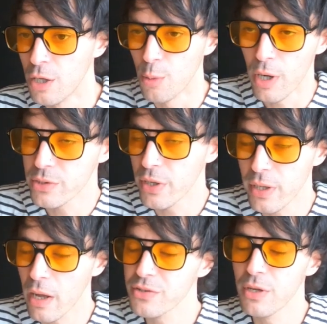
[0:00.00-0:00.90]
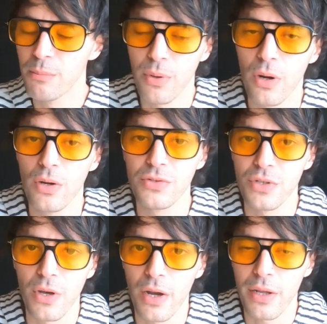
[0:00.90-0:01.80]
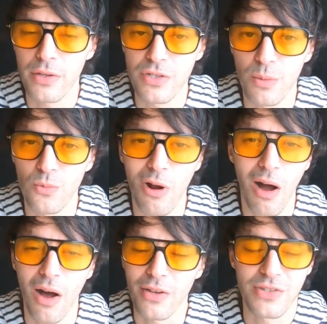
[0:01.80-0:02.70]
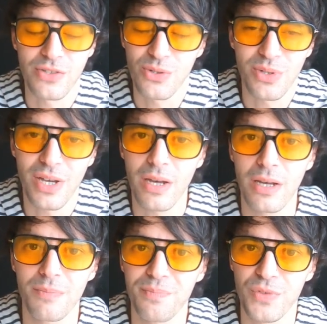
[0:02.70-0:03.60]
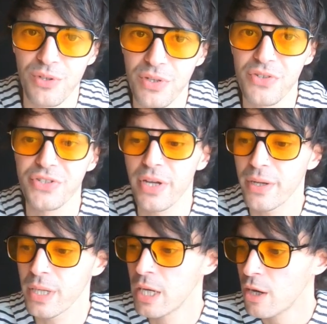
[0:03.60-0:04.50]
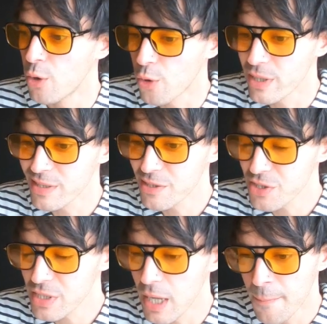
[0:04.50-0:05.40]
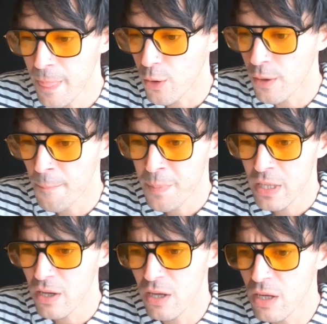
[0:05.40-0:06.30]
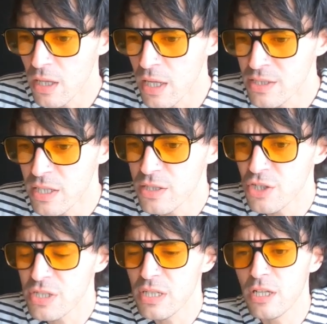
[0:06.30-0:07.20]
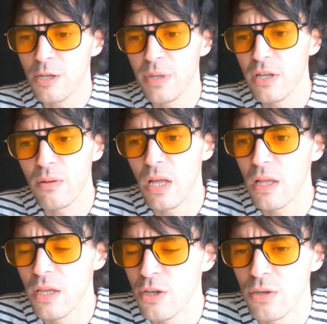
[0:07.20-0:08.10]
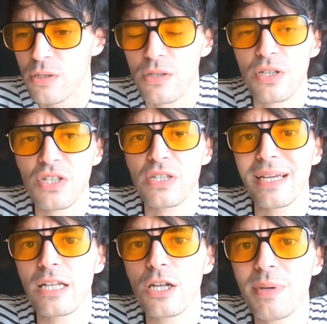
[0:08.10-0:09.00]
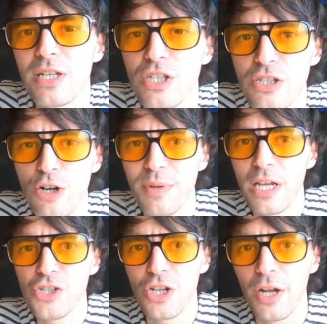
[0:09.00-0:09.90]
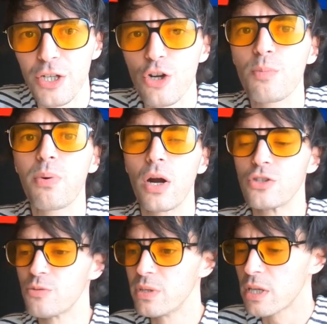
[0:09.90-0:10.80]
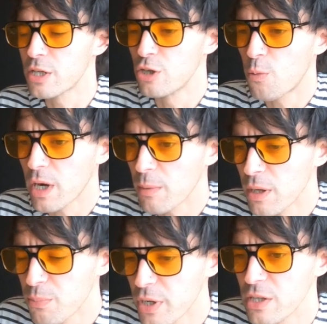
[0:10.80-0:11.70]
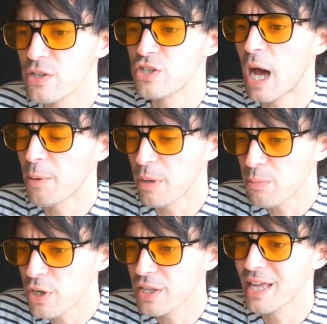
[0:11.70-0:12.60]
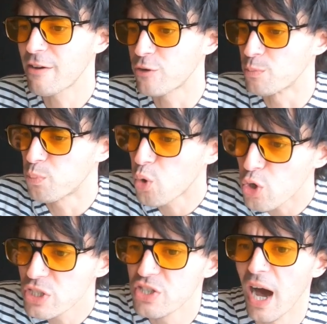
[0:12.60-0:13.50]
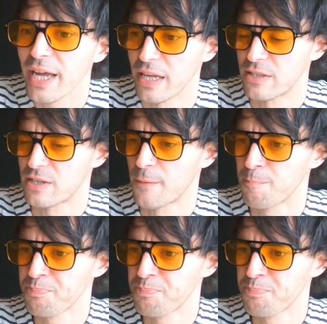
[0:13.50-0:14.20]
You want to take out some birds, you got to get some rocks. Do you, son? Or is it just a little bit of, you know, does it take a little bit of determination on your part to be like, you know what, I'm going to put in the time, I'm going to put in the effort, poor diet.